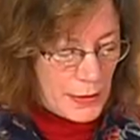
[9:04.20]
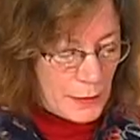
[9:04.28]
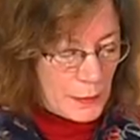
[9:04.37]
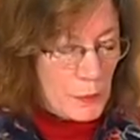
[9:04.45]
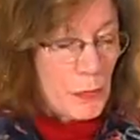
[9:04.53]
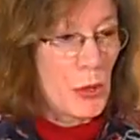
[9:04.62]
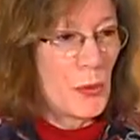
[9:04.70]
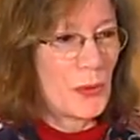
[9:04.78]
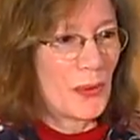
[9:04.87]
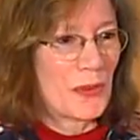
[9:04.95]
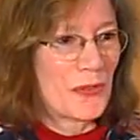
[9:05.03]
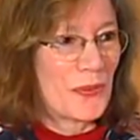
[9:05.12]
The
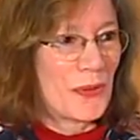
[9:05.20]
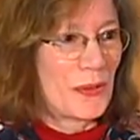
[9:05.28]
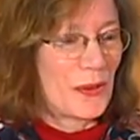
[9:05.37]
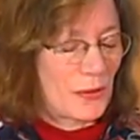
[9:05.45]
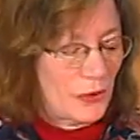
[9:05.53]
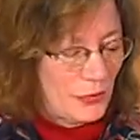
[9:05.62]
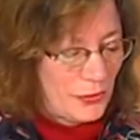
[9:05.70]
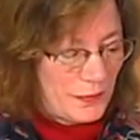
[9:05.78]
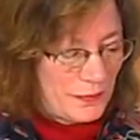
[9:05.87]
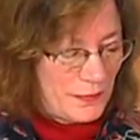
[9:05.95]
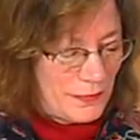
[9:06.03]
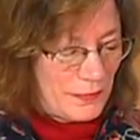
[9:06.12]
mule falls.
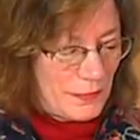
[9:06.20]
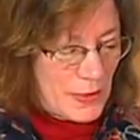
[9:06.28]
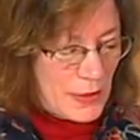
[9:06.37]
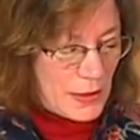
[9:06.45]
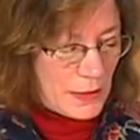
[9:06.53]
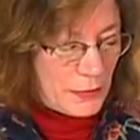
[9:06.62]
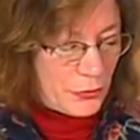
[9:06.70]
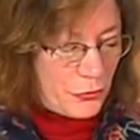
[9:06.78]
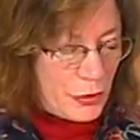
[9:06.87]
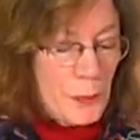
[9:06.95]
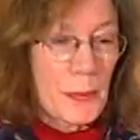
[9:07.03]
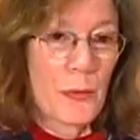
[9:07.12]
The
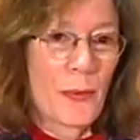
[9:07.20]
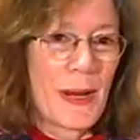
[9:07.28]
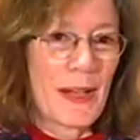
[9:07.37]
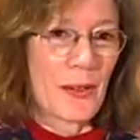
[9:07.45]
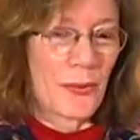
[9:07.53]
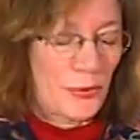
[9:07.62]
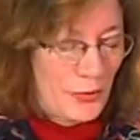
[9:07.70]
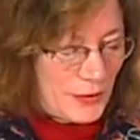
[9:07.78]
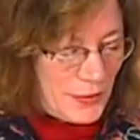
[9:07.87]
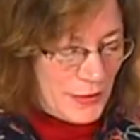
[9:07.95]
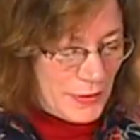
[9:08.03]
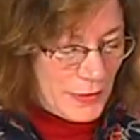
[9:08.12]
ship wrecks.
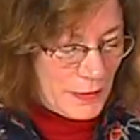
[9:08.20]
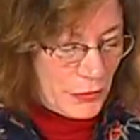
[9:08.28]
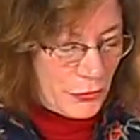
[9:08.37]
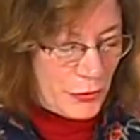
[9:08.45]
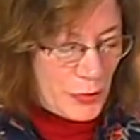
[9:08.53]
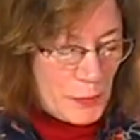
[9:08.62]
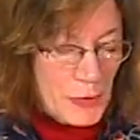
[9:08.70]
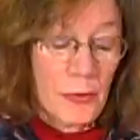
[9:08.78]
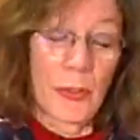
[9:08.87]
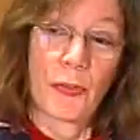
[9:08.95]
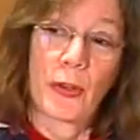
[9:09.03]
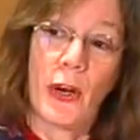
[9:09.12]
The shipment
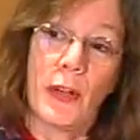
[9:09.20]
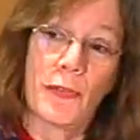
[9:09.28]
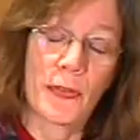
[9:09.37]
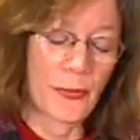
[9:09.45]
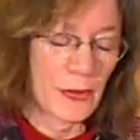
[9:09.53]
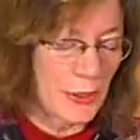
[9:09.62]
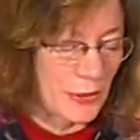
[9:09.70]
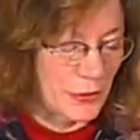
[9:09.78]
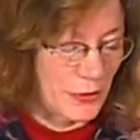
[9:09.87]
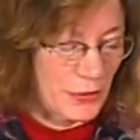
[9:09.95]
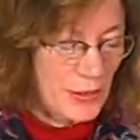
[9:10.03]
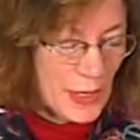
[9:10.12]
is
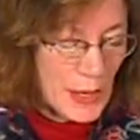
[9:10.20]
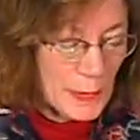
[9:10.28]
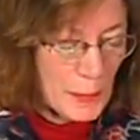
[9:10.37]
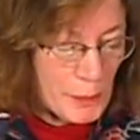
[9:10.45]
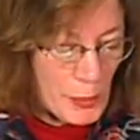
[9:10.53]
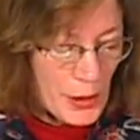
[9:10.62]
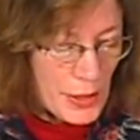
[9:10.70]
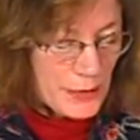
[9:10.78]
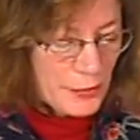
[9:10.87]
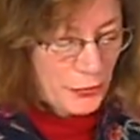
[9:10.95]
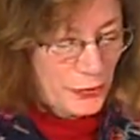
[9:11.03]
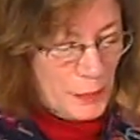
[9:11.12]
confiscated. The
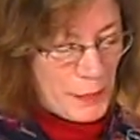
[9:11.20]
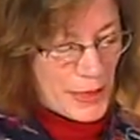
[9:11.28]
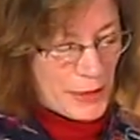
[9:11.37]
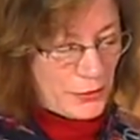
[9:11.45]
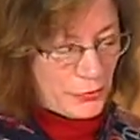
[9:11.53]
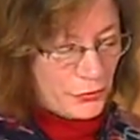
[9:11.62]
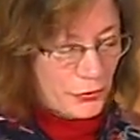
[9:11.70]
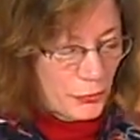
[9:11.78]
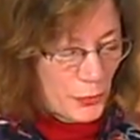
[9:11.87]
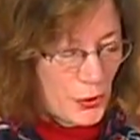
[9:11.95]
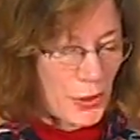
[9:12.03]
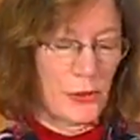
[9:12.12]
botanist abandons his
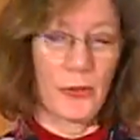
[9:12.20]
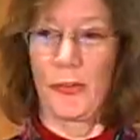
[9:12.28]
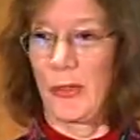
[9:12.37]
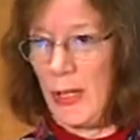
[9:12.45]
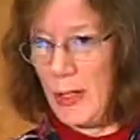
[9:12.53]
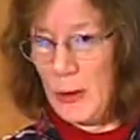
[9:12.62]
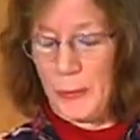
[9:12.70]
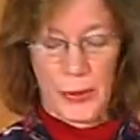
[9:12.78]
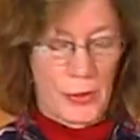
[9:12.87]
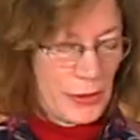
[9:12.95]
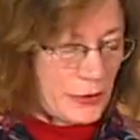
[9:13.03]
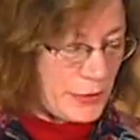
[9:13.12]
work to take up
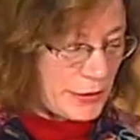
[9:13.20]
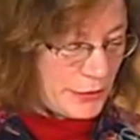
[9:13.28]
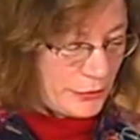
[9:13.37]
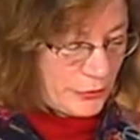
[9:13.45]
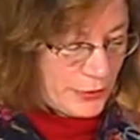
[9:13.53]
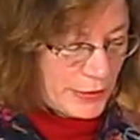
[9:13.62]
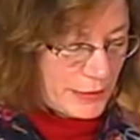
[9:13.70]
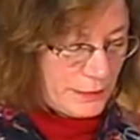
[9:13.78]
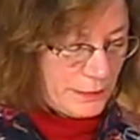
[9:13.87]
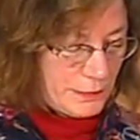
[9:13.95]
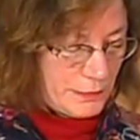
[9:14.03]
gardening instead.